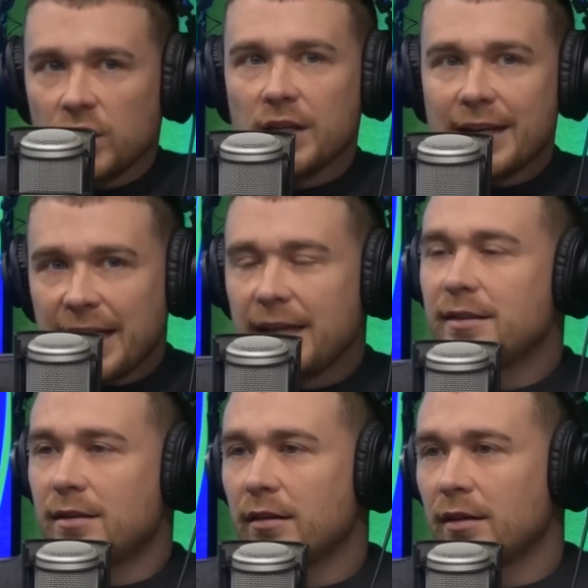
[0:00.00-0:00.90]
You
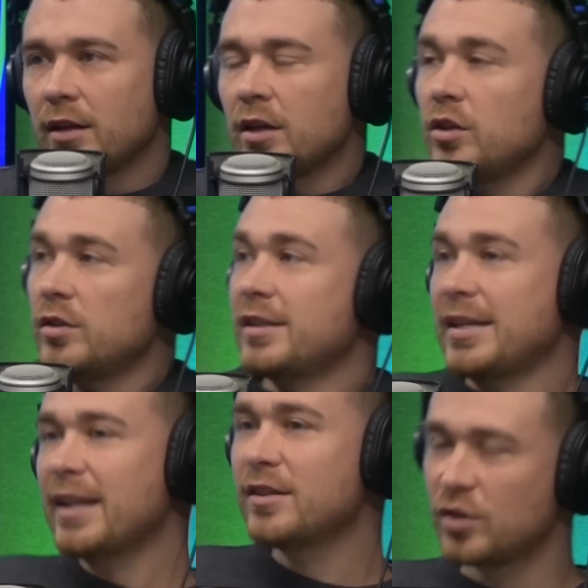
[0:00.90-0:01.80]
need the
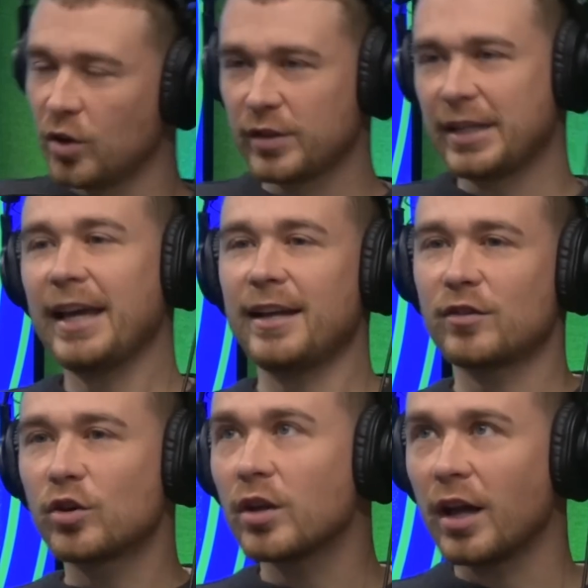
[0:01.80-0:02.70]
10's not dead,
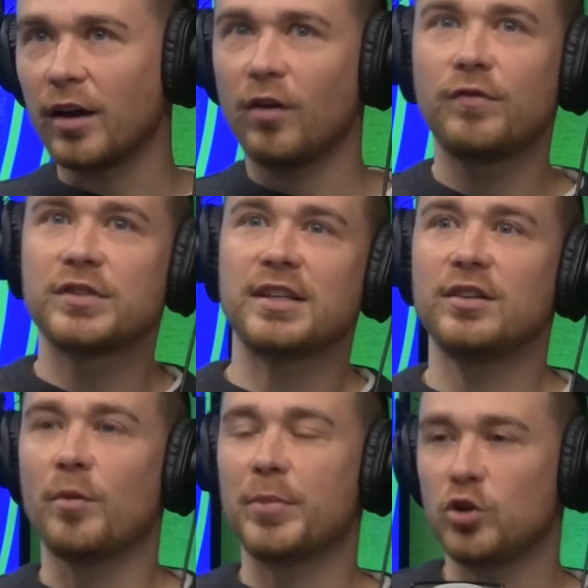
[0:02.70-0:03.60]
like obviously
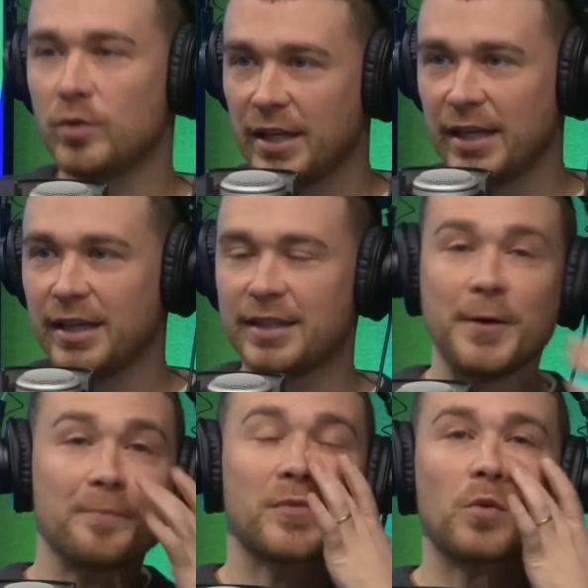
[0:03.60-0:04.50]
not, but you need
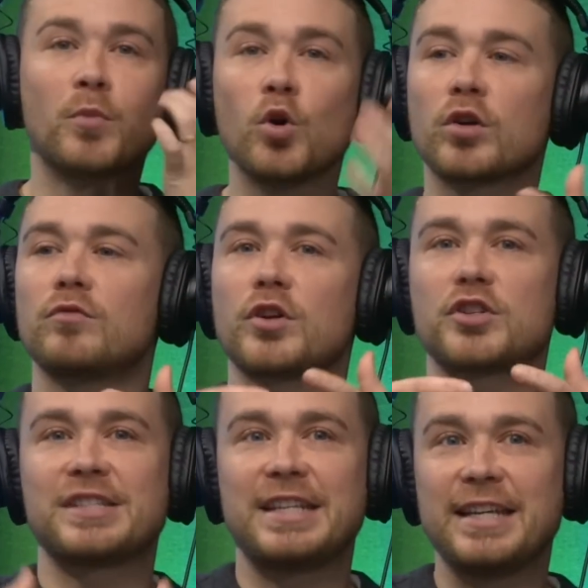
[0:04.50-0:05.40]
Morgan
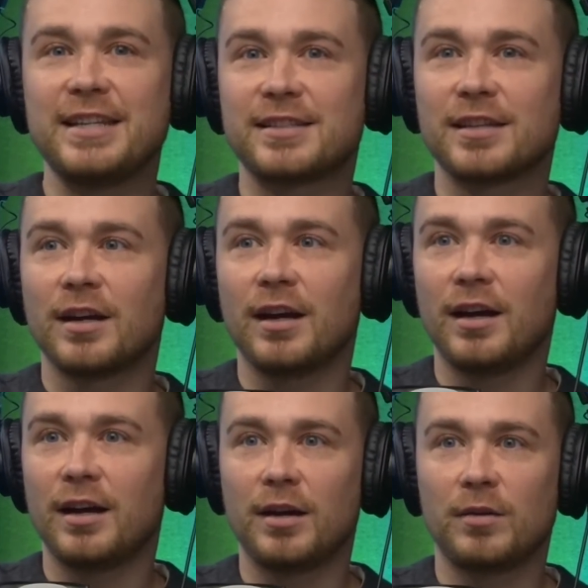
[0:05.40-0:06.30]
Rogers needs
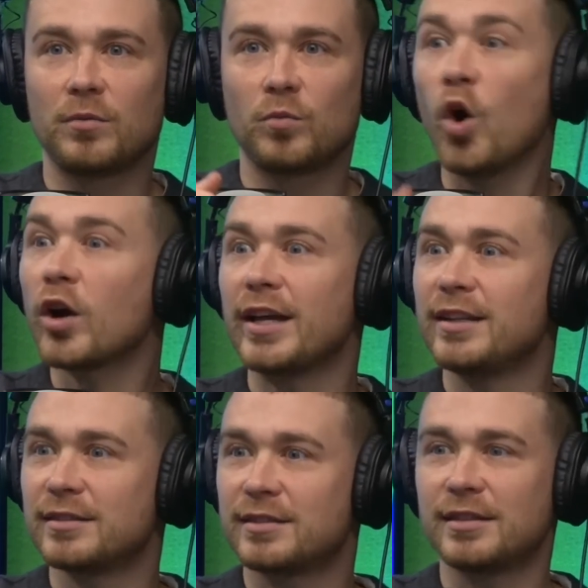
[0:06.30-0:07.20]

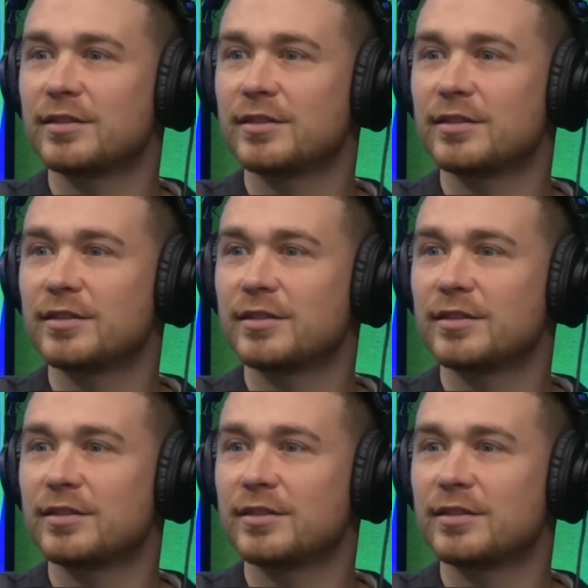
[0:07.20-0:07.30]
Watkins to